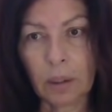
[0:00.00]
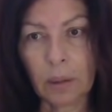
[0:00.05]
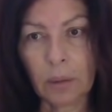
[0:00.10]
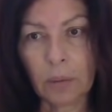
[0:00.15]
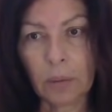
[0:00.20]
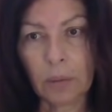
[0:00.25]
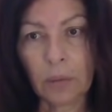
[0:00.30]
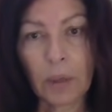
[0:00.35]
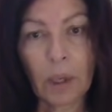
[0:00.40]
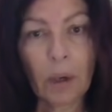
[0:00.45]

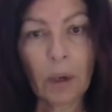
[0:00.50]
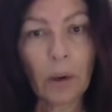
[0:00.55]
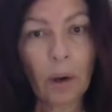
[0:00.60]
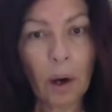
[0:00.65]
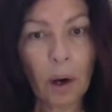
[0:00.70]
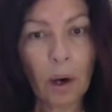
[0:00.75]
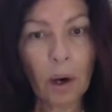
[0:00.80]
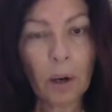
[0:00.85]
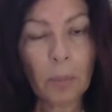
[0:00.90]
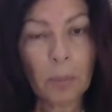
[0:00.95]
there
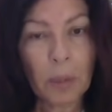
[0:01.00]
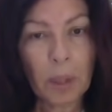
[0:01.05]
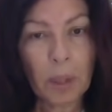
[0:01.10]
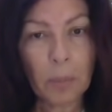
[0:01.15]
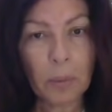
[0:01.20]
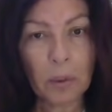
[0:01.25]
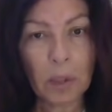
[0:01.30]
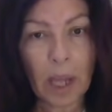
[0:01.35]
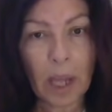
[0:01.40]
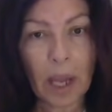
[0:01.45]
are
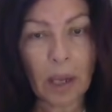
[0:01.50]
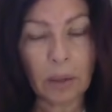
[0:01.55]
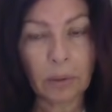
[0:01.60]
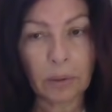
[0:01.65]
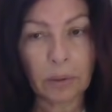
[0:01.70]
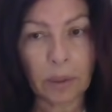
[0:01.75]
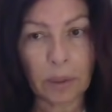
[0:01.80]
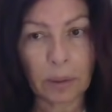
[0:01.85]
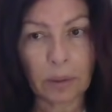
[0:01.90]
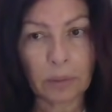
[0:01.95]
people
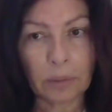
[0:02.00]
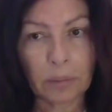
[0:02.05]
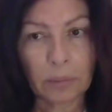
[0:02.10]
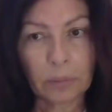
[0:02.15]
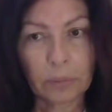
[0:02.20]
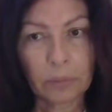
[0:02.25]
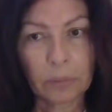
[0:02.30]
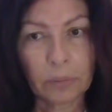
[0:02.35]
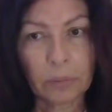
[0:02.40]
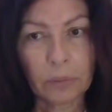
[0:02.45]
out there,
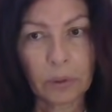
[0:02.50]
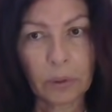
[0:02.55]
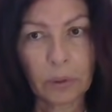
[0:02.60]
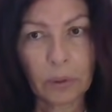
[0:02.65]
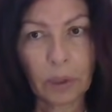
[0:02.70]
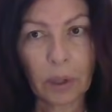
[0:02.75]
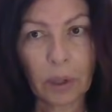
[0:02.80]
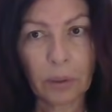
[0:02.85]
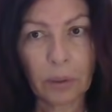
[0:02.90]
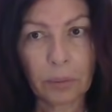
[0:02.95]

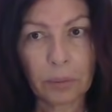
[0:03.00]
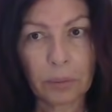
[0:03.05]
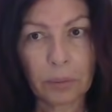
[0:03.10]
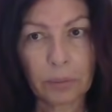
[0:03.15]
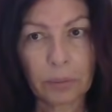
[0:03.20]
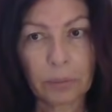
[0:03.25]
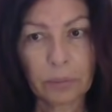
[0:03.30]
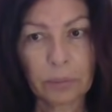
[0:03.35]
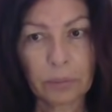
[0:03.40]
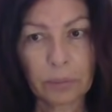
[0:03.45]
Virgo,
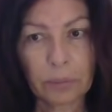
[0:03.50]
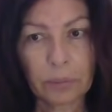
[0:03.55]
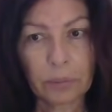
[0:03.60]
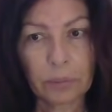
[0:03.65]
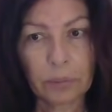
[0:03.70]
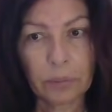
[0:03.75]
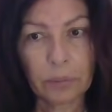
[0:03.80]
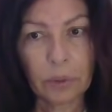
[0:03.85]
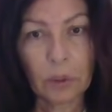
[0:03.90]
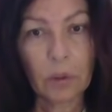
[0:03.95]

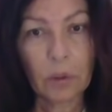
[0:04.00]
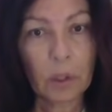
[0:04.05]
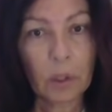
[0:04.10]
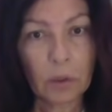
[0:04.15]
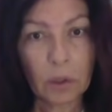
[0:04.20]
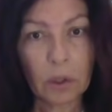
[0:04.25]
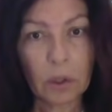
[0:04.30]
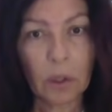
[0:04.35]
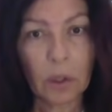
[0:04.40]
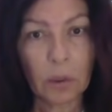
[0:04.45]
you
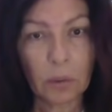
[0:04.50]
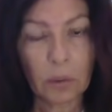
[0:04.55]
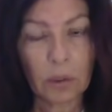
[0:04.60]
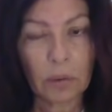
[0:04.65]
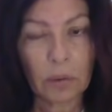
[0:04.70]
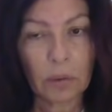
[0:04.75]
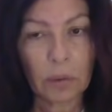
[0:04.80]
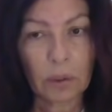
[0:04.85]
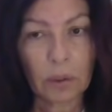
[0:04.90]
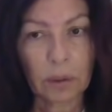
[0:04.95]
need to know
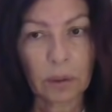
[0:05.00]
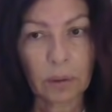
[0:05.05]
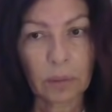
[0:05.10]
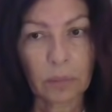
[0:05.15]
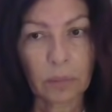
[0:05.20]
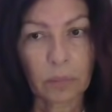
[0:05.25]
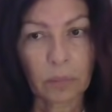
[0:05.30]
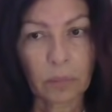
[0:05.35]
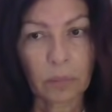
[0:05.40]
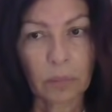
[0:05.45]
this,
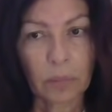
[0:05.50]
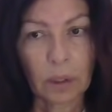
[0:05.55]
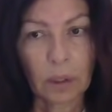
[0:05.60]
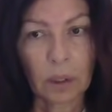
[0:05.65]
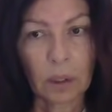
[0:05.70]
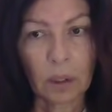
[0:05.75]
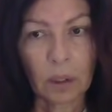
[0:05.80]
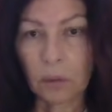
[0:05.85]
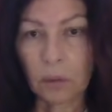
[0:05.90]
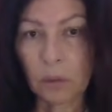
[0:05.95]

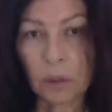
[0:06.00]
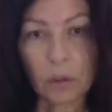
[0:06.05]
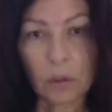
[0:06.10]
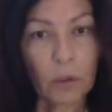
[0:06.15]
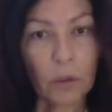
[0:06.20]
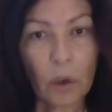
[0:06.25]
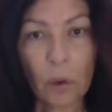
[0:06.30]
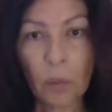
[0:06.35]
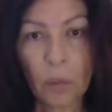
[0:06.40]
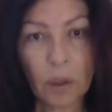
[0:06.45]
that
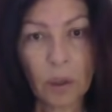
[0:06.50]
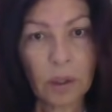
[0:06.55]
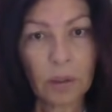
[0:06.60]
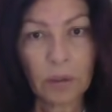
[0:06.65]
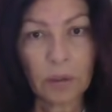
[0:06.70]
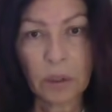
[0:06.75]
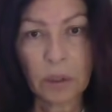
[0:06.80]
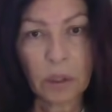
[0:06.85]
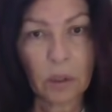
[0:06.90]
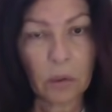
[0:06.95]
don't want to
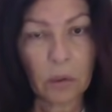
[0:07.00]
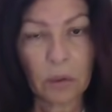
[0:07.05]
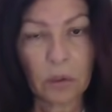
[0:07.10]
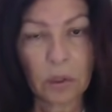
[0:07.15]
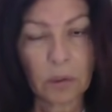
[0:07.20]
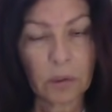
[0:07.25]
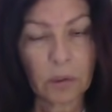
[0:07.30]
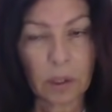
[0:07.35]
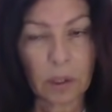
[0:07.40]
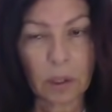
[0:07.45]
see you
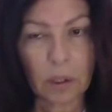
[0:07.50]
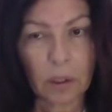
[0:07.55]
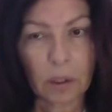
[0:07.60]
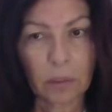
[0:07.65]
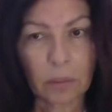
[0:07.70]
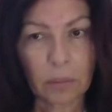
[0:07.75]
succeed,